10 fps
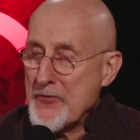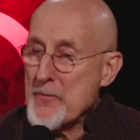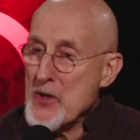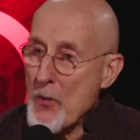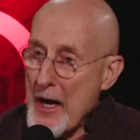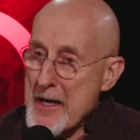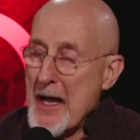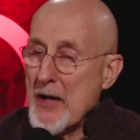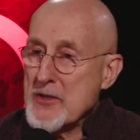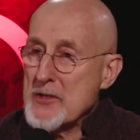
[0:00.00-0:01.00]
from the White
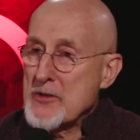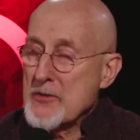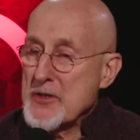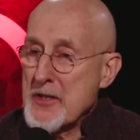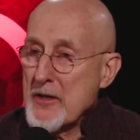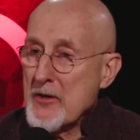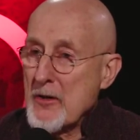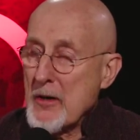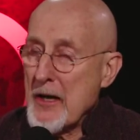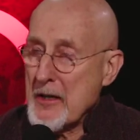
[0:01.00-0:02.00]
House to
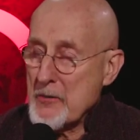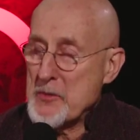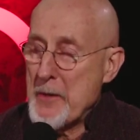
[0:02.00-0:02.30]
Senator, I think it was